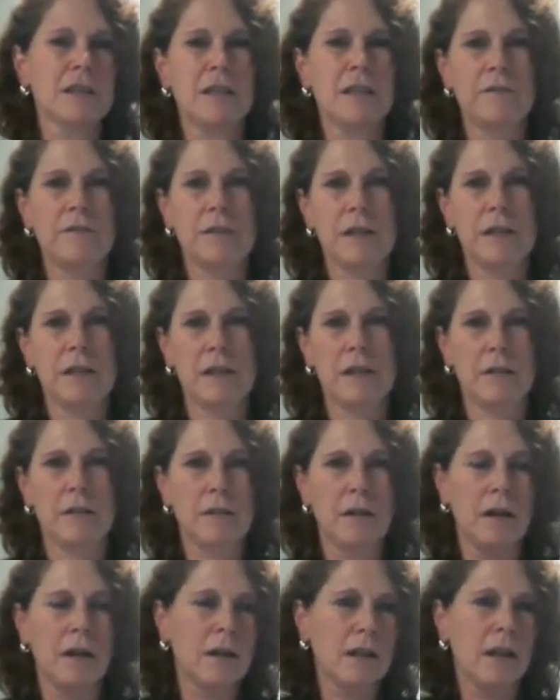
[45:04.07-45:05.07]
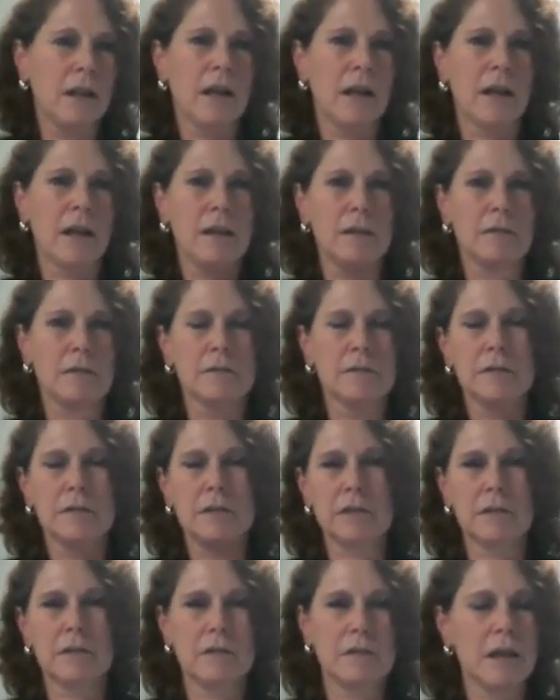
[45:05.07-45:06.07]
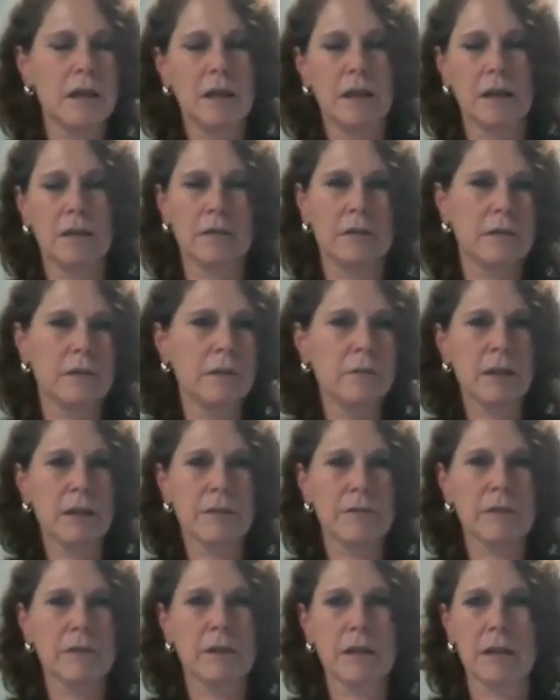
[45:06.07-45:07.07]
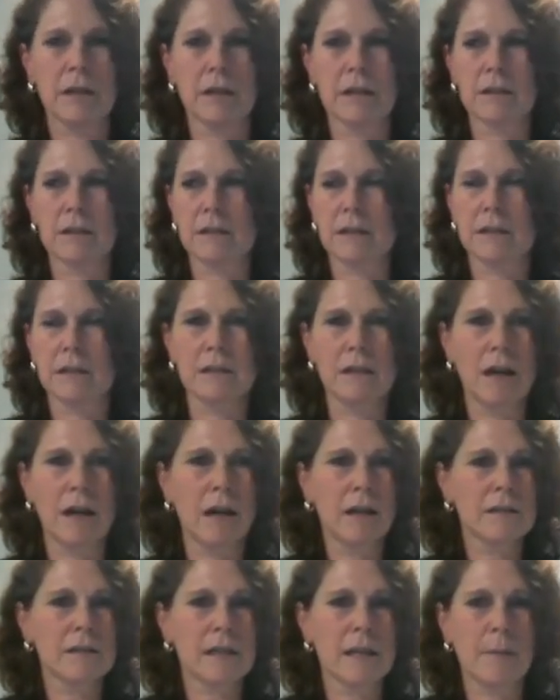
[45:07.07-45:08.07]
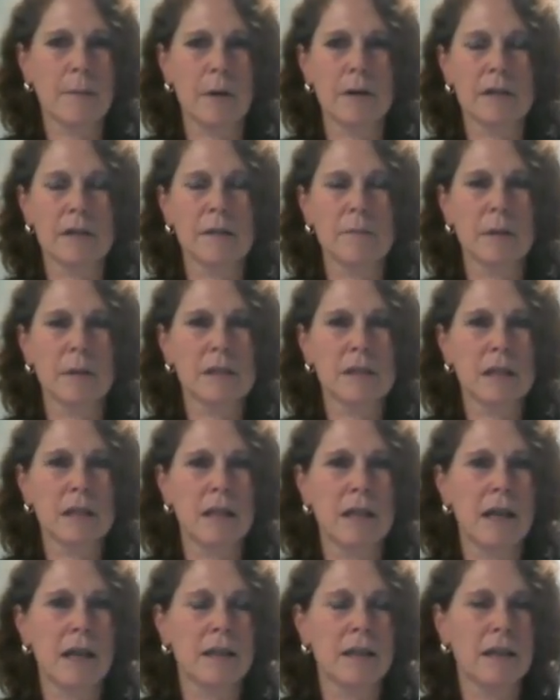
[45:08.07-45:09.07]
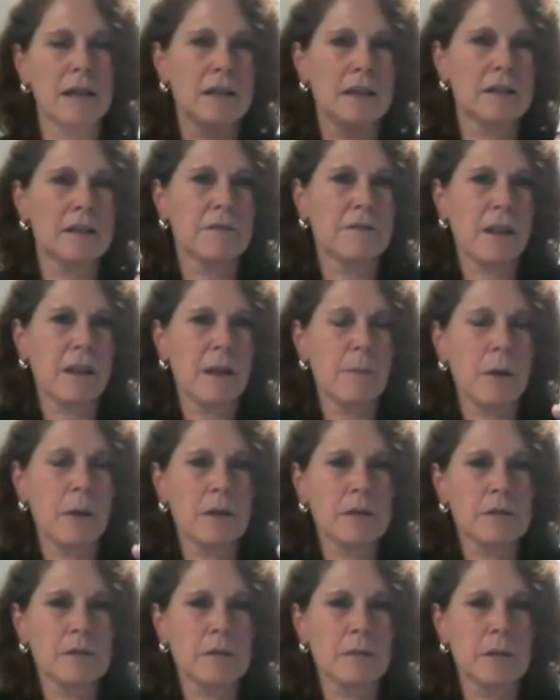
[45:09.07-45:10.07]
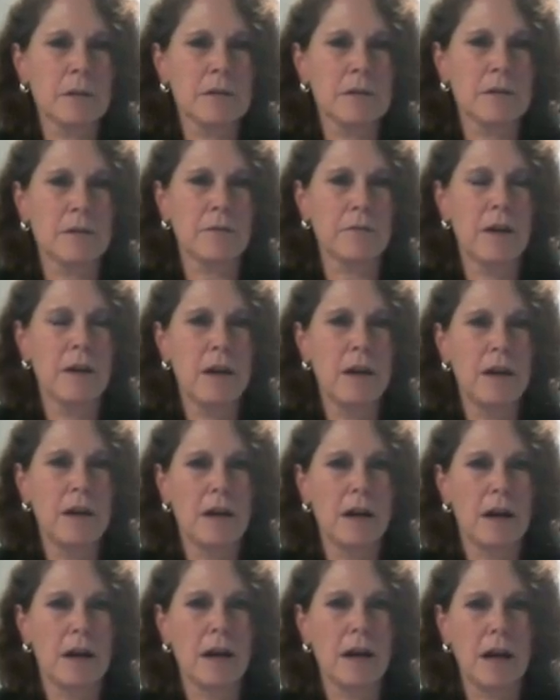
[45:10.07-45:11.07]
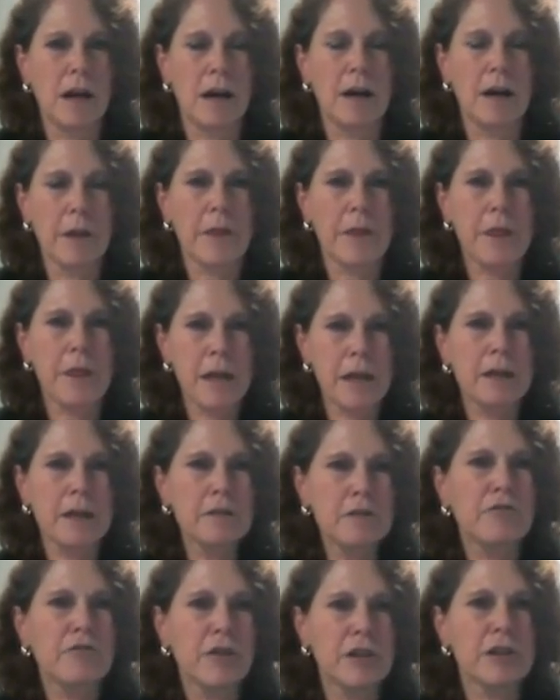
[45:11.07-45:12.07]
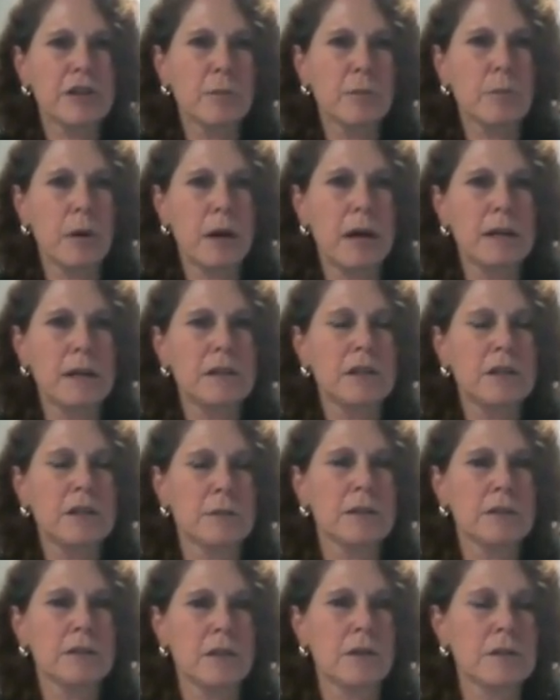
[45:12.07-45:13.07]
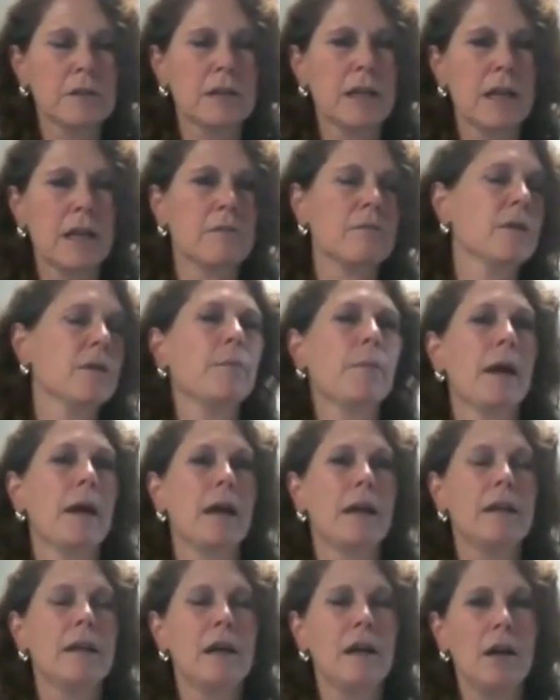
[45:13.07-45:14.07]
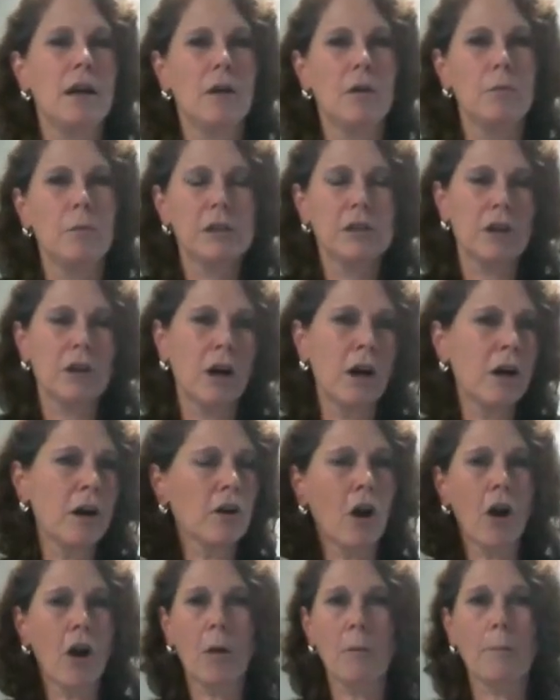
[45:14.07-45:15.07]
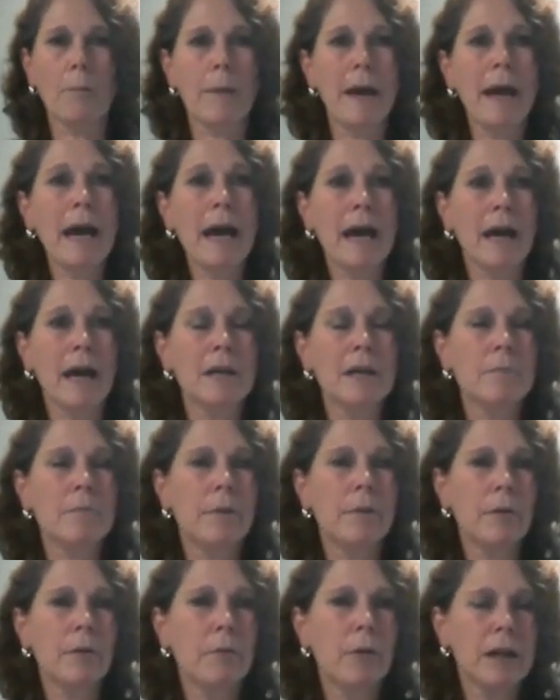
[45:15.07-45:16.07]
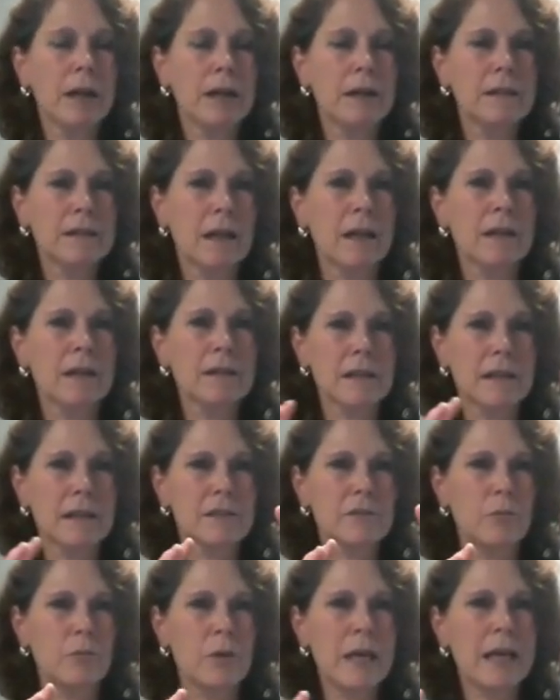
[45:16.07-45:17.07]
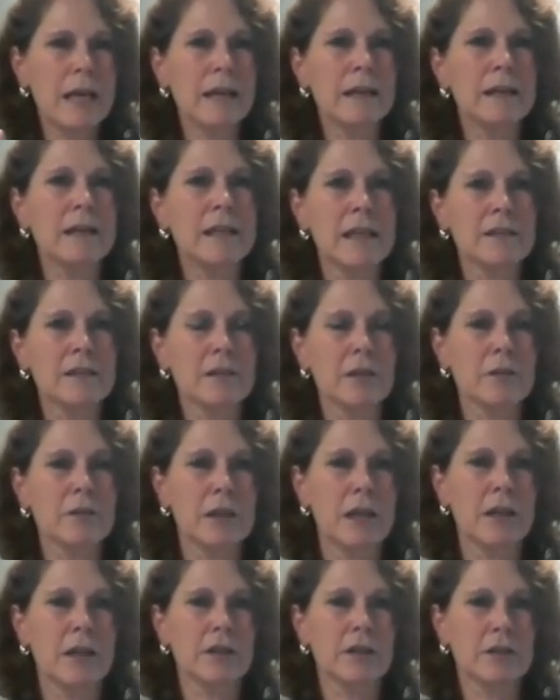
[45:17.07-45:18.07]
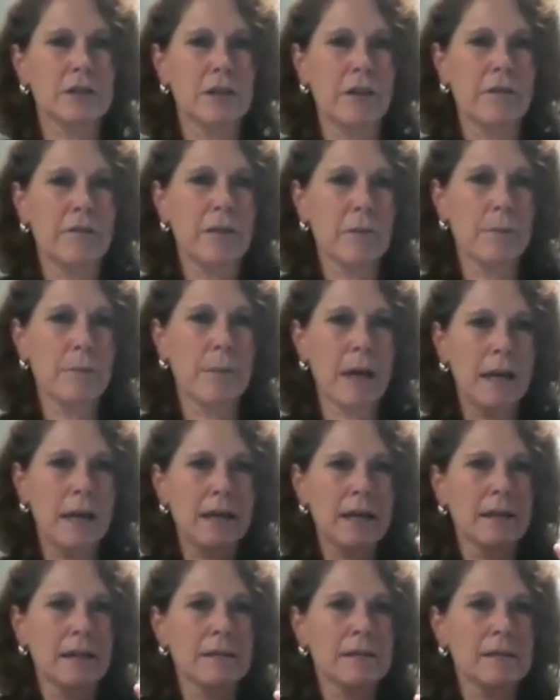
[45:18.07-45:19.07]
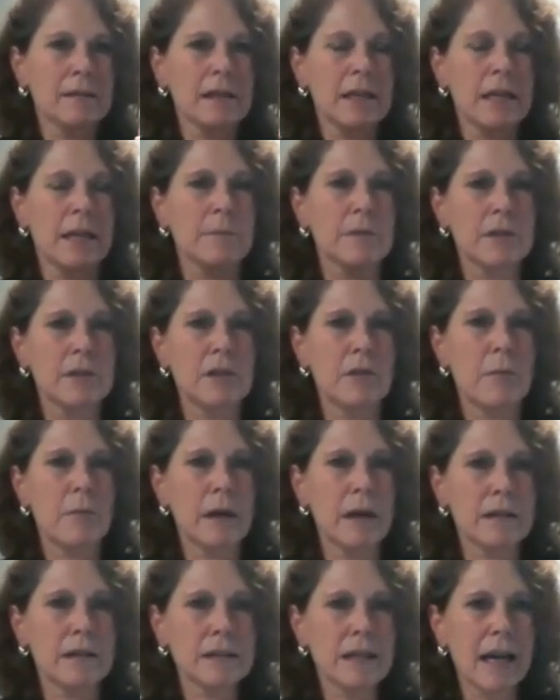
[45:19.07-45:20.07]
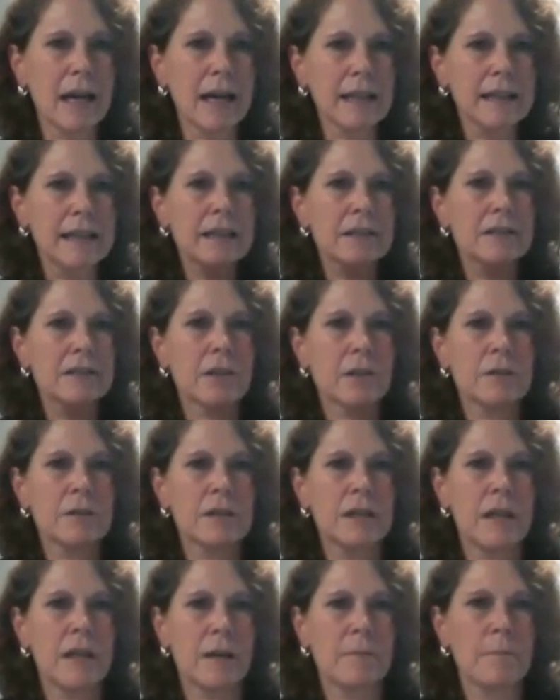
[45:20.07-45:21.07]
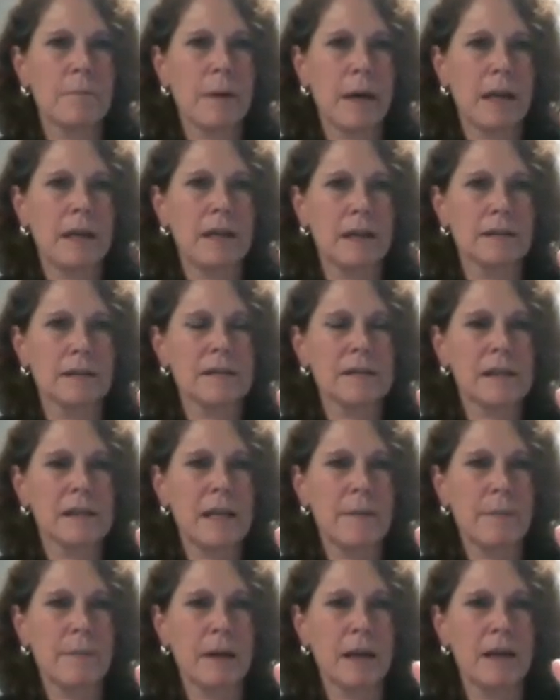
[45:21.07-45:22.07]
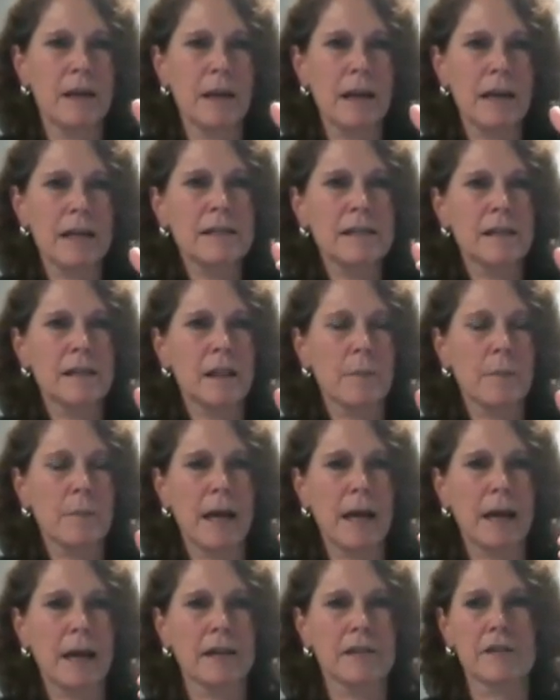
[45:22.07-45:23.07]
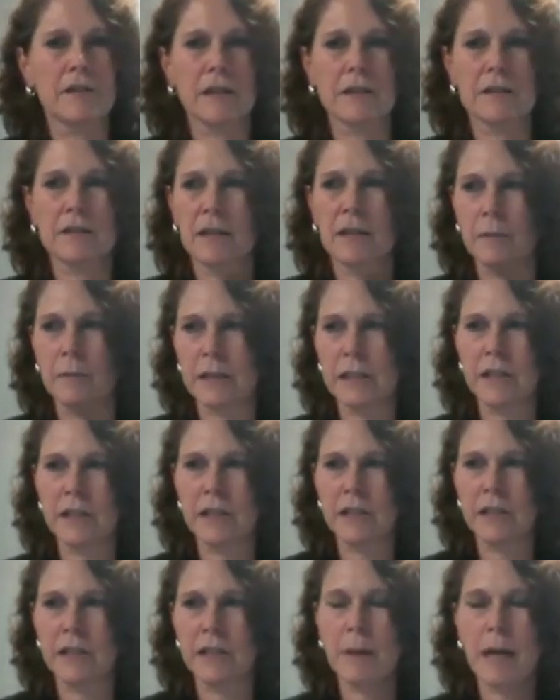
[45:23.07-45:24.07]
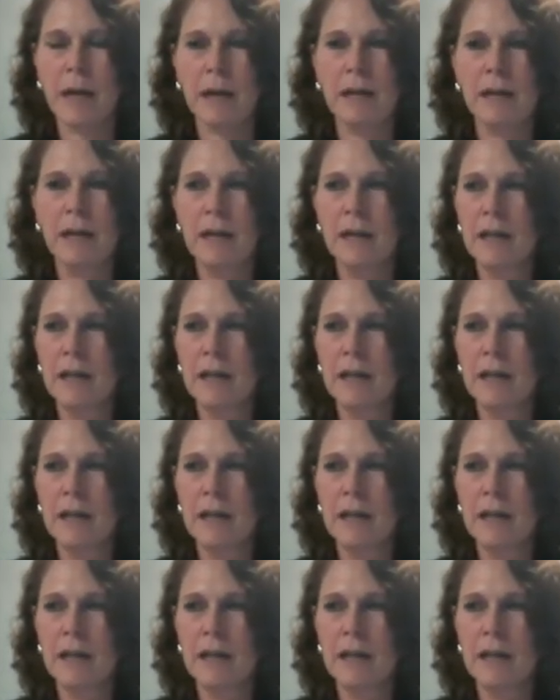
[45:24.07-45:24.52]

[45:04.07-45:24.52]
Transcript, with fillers: TV, online, knitting, doing whatever it is that's not sleep or intimacy, and it can develop all sorts of things for your brain to associate with bed, which aren't all bad, but what it does is weaken the association of your bed and sleep. So you want to tightly associate bed and sleep in a nice little package that says when you're in bed,